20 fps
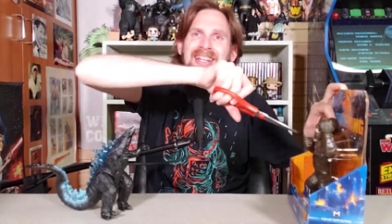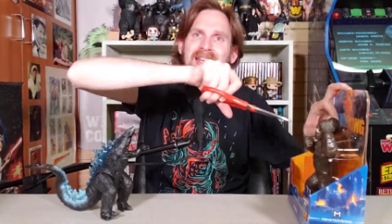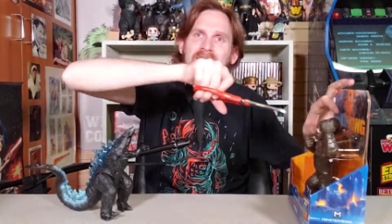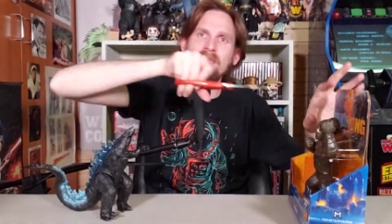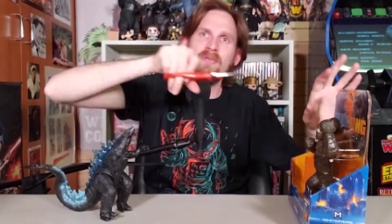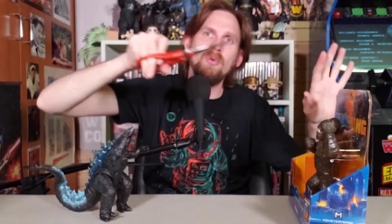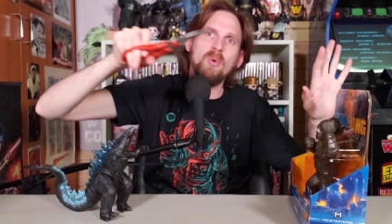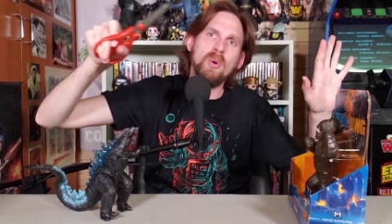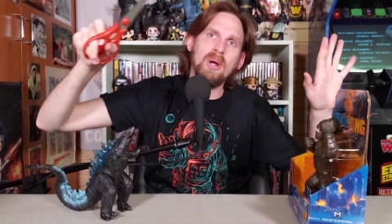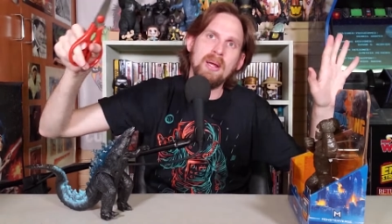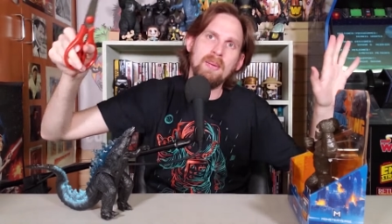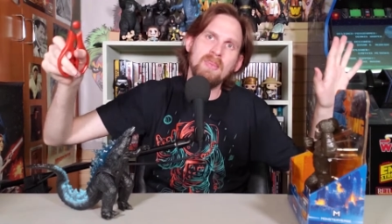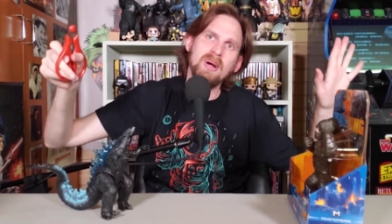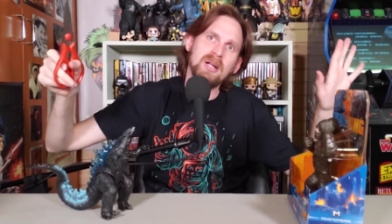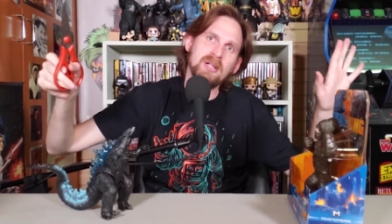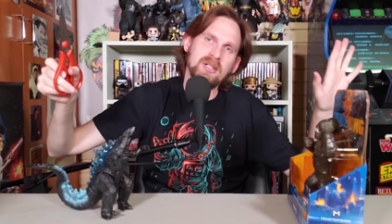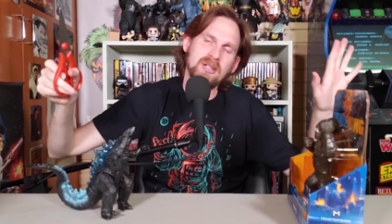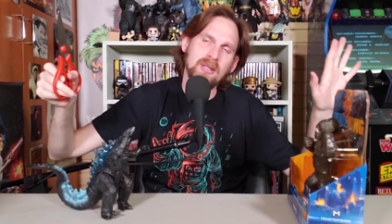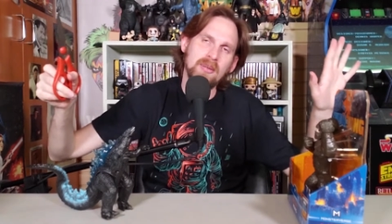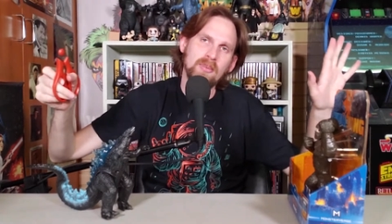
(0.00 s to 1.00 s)
give away
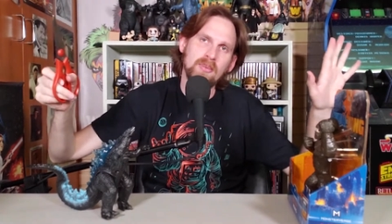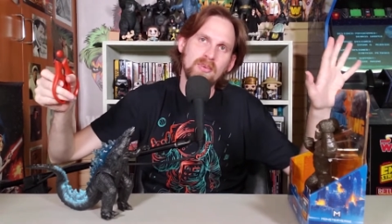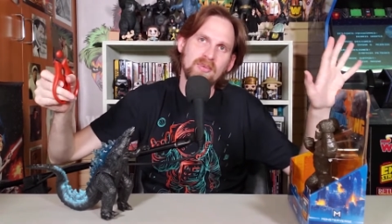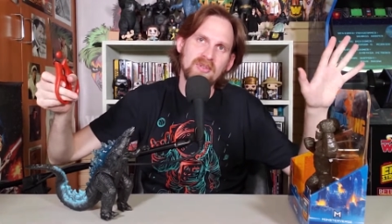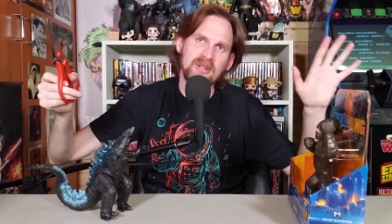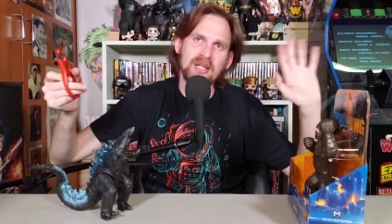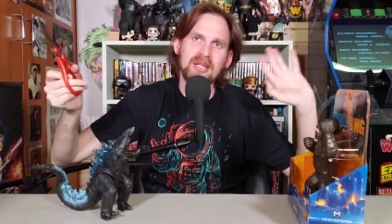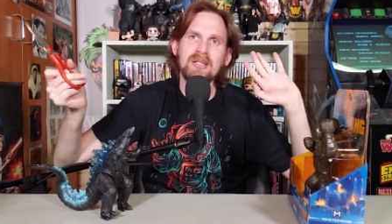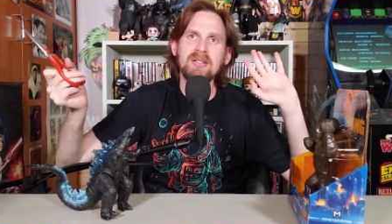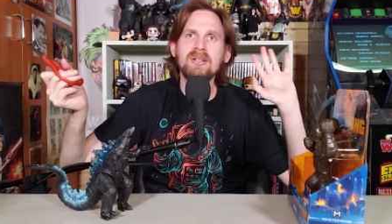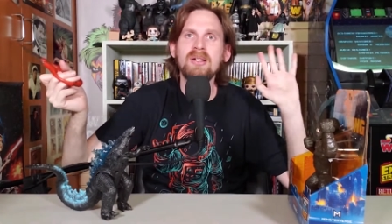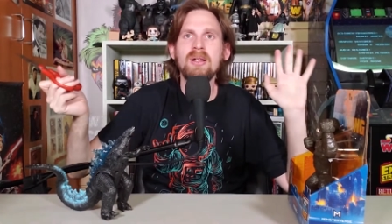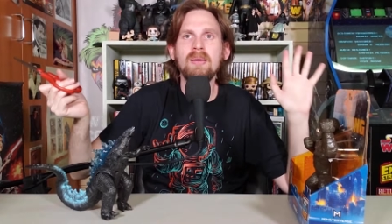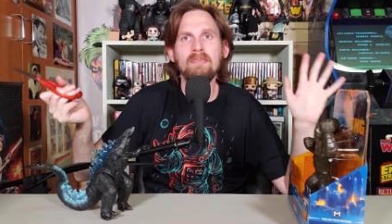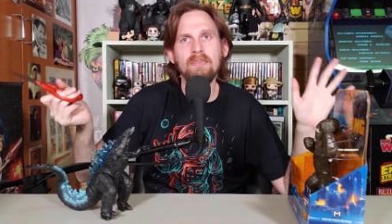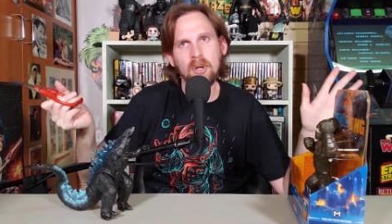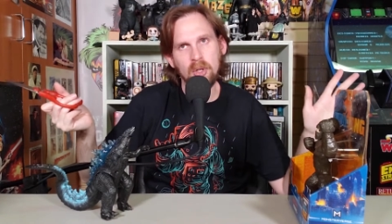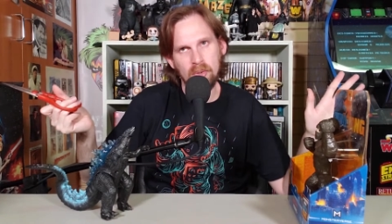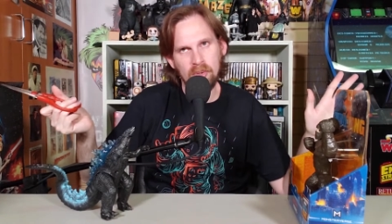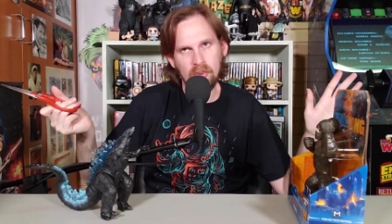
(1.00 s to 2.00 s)
much in the movie. He's on a
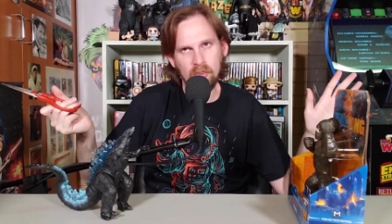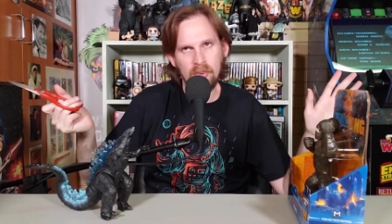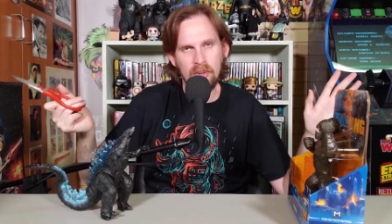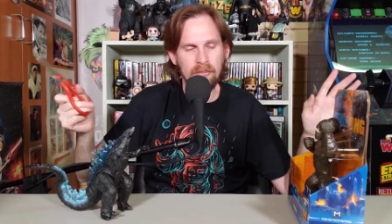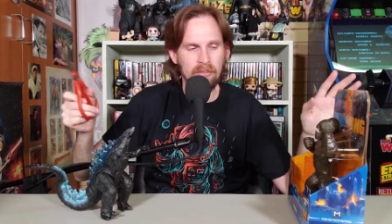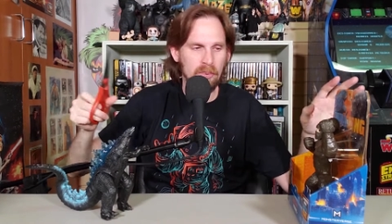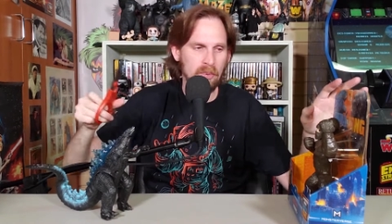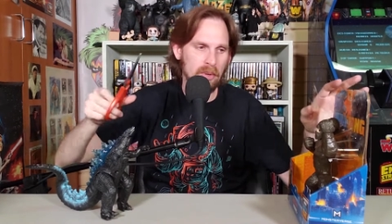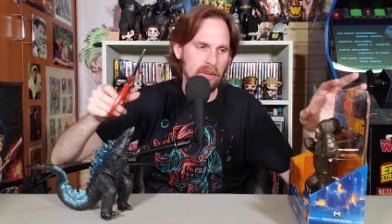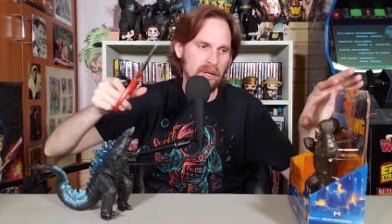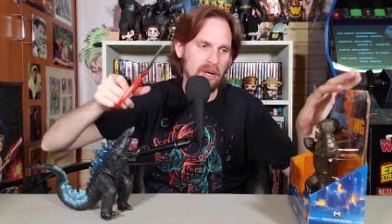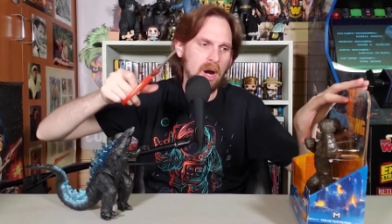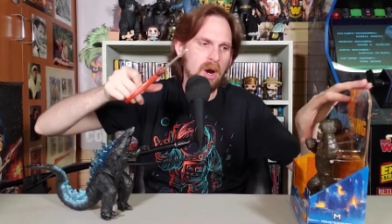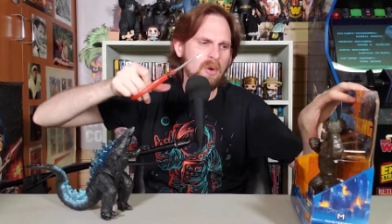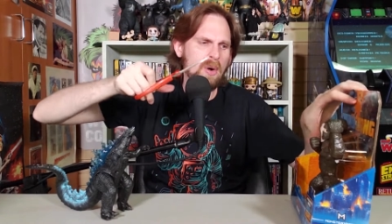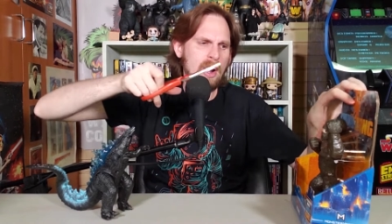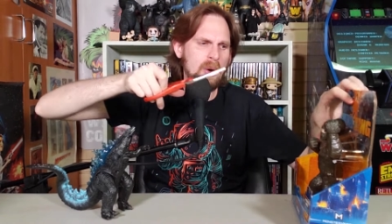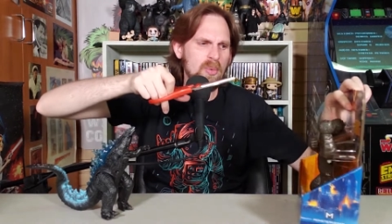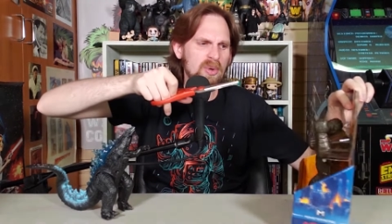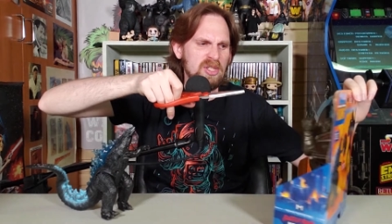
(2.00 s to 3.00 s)
boat at one point. All
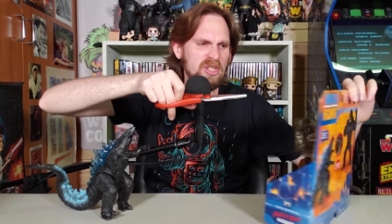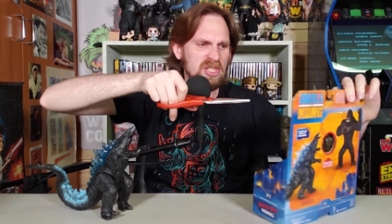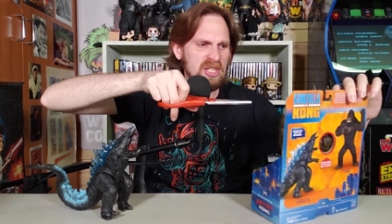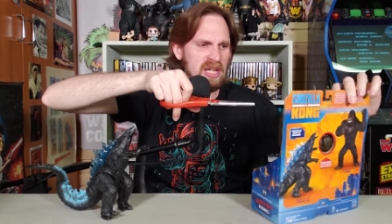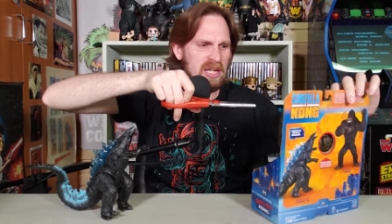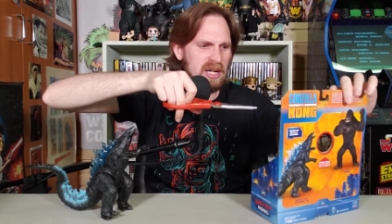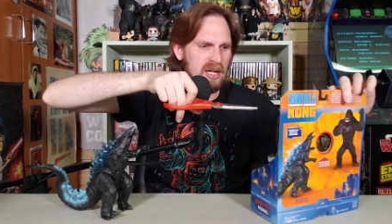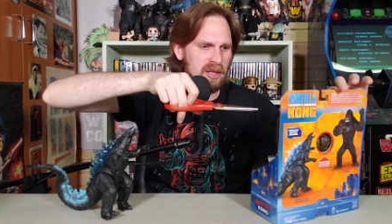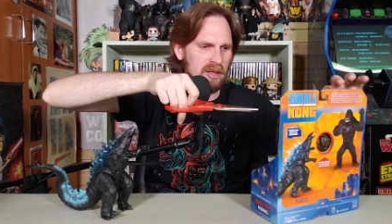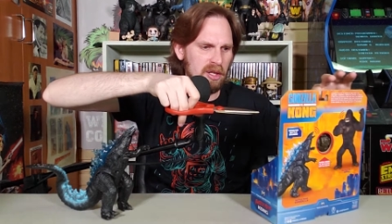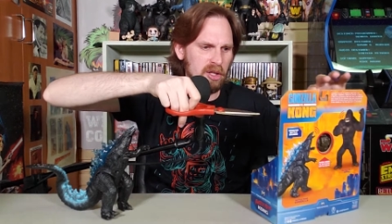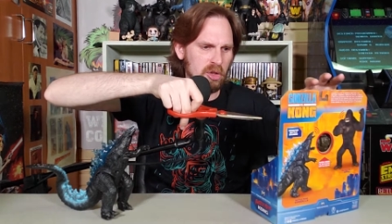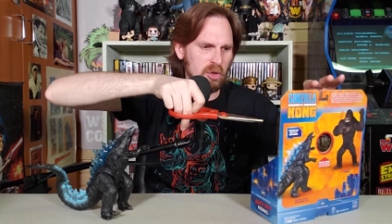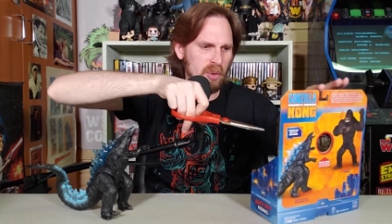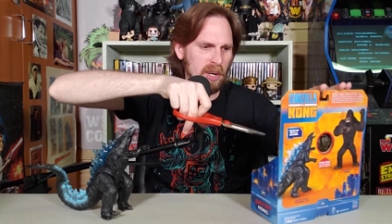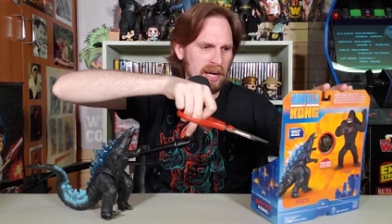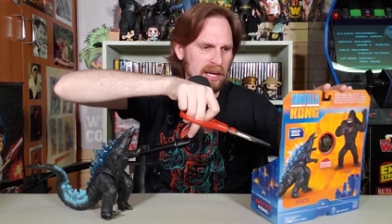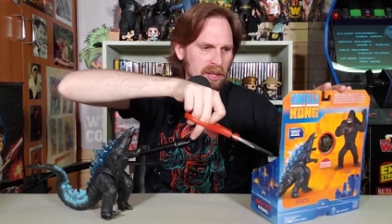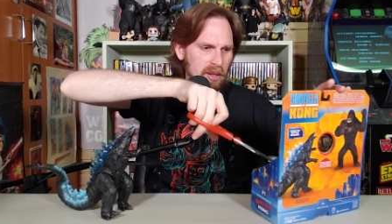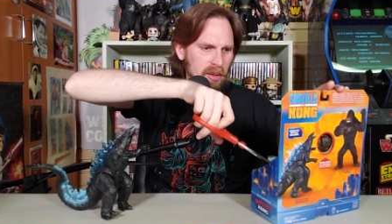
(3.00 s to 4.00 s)
right, we seen it in the
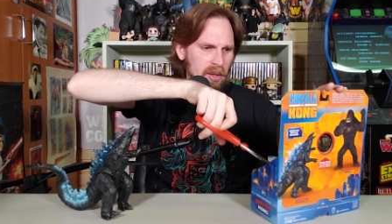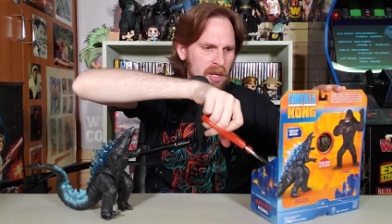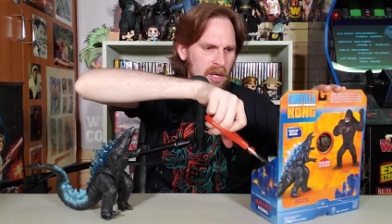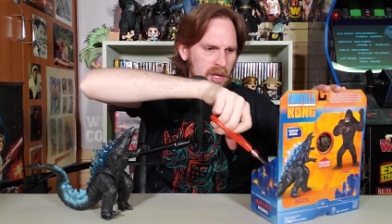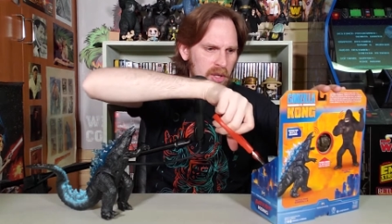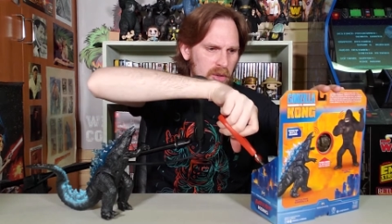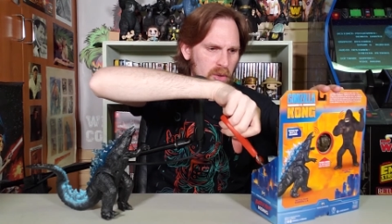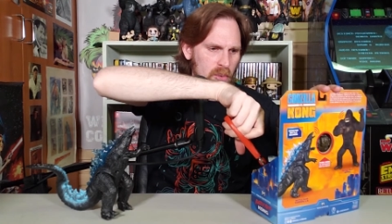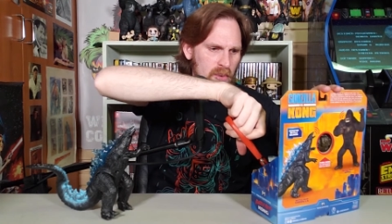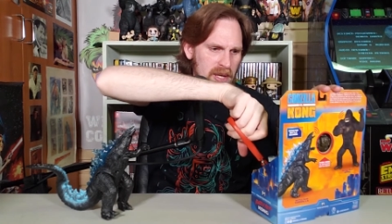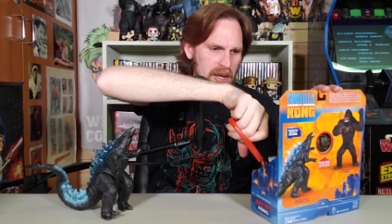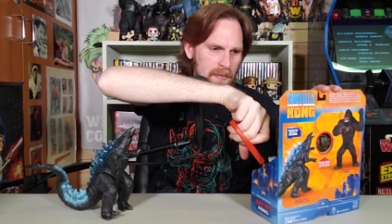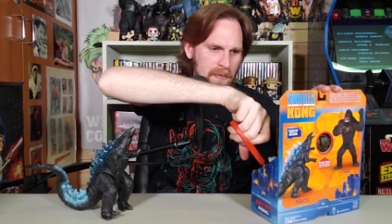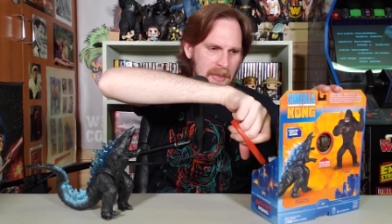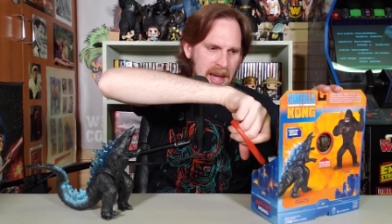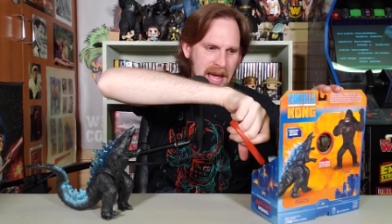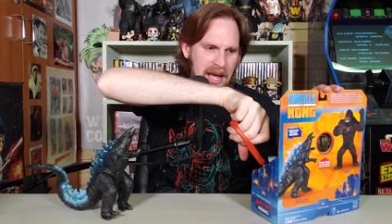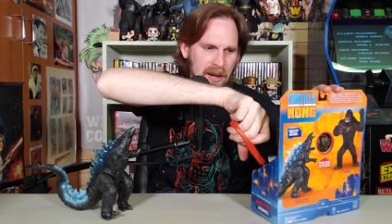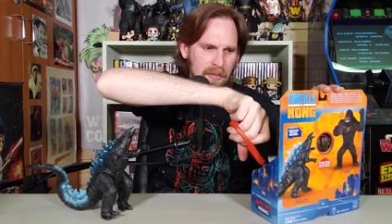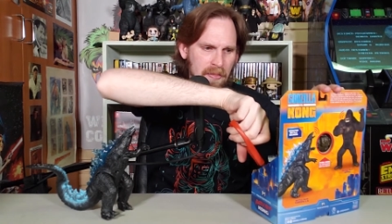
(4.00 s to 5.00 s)
trailer. Don't get
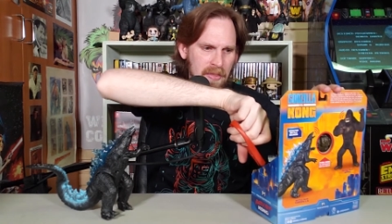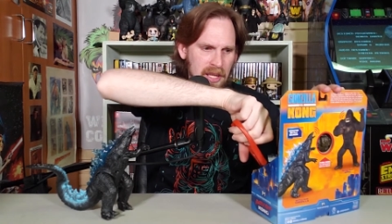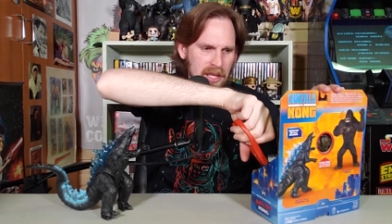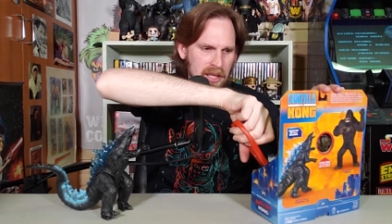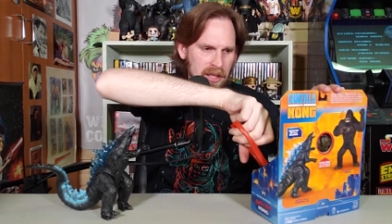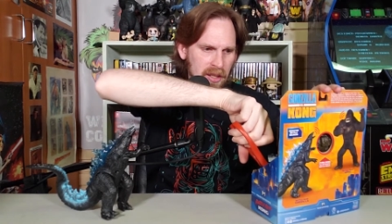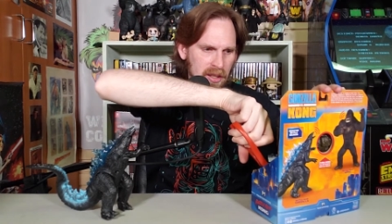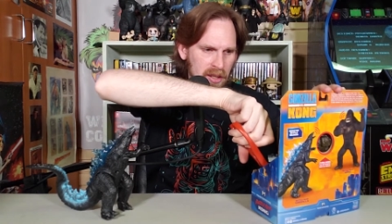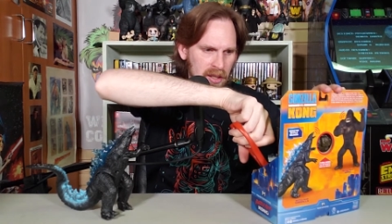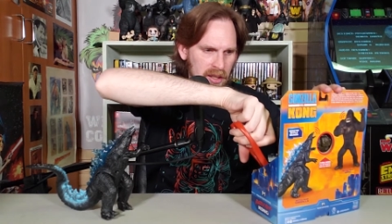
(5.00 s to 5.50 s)
mad at me.